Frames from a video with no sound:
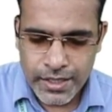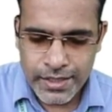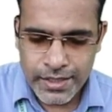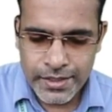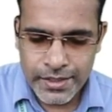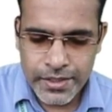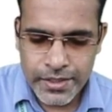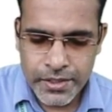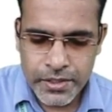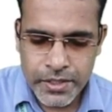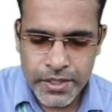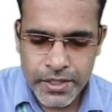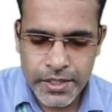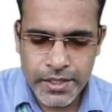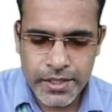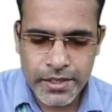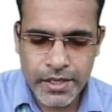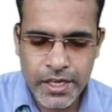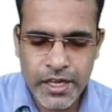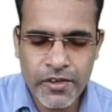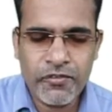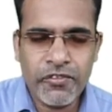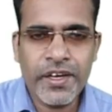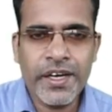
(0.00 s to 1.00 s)
And
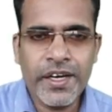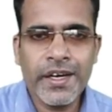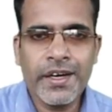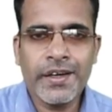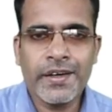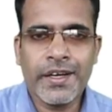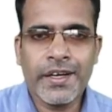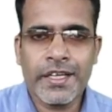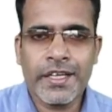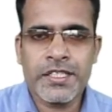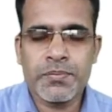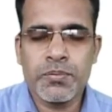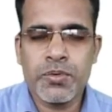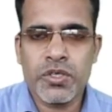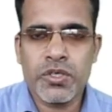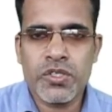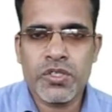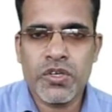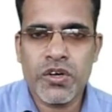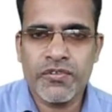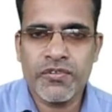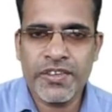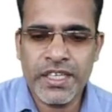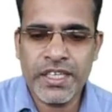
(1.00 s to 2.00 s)
here every
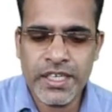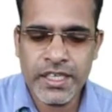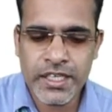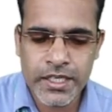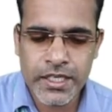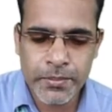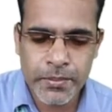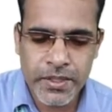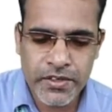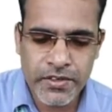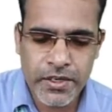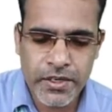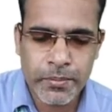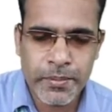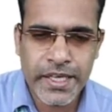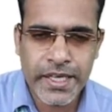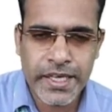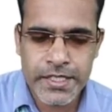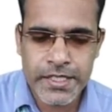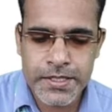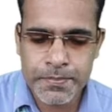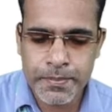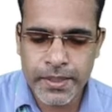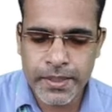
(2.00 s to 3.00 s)
textbooks of anatomy will be
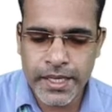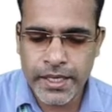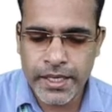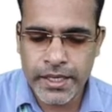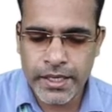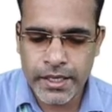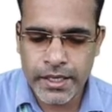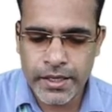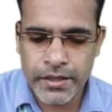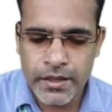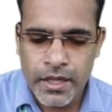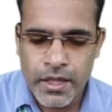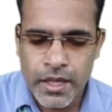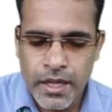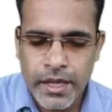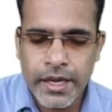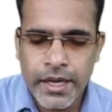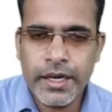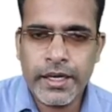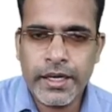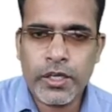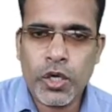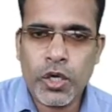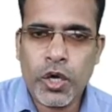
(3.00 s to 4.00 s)
explaining
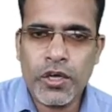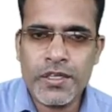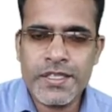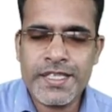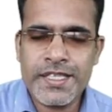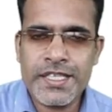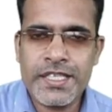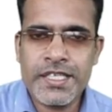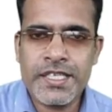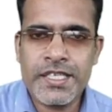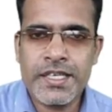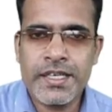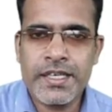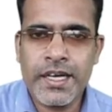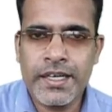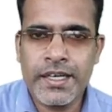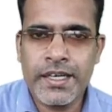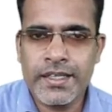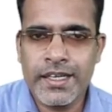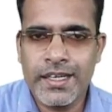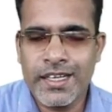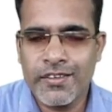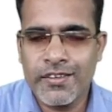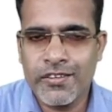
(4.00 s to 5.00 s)
a cross section
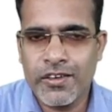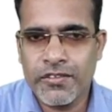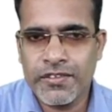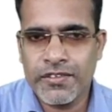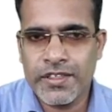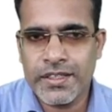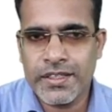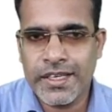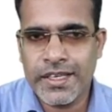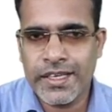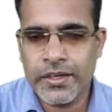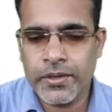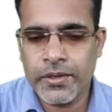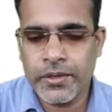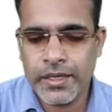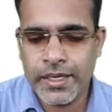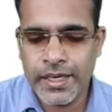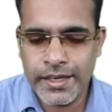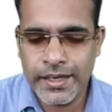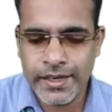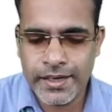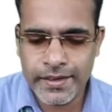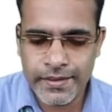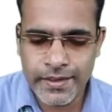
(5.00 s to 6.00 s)
at the level of the thyroid
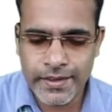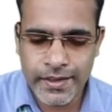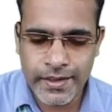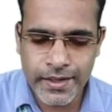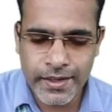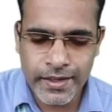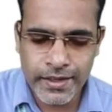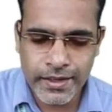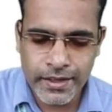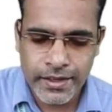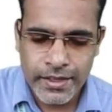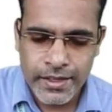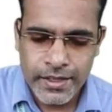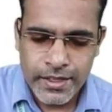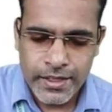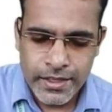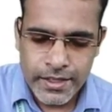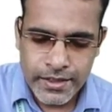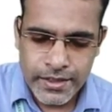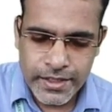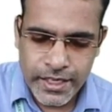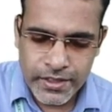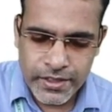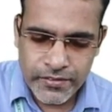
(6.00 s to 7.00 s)
gland in the neck
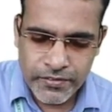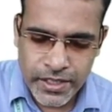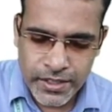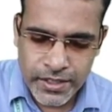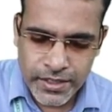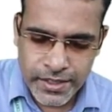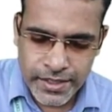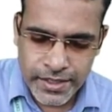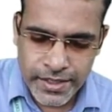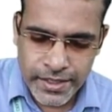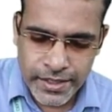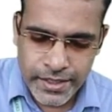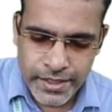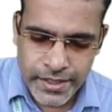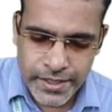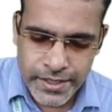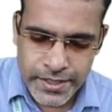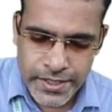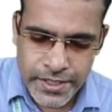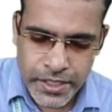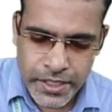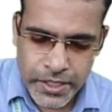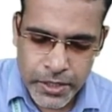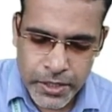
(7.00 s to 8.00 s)
that will
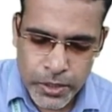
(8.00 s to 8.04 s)
clearly tell